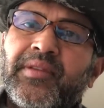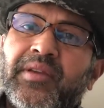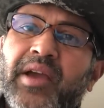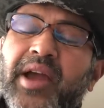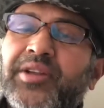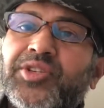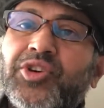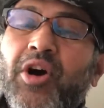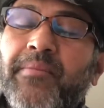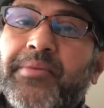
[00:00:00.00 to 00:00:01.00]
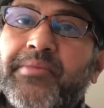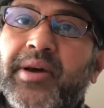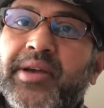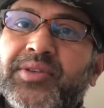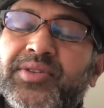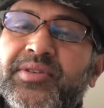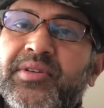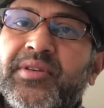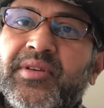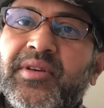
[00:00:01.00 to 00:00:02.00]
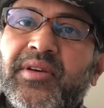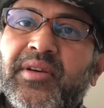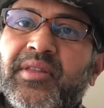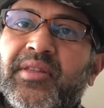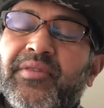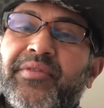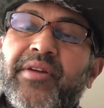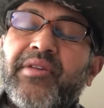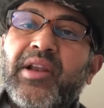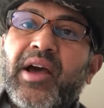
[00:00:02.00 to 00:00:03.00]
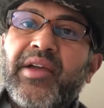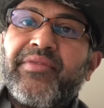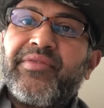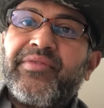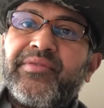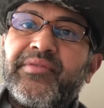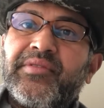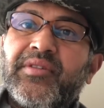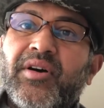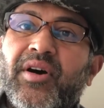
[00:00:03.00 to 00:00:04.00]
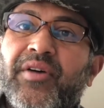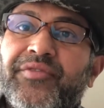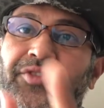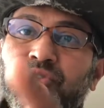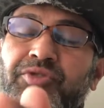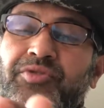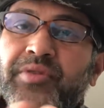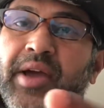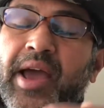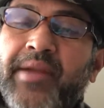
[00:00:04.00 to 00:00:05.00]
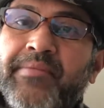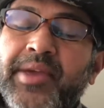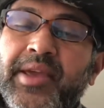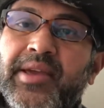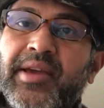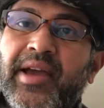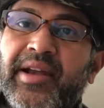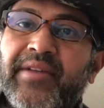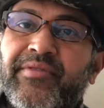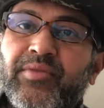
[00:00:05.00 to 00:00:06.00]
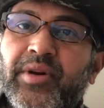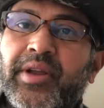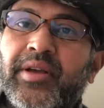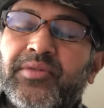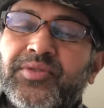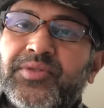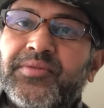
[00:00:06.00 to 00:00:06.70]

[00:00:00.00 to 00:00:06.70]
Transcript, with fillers: and has compromised the very life of you and me and everyone else.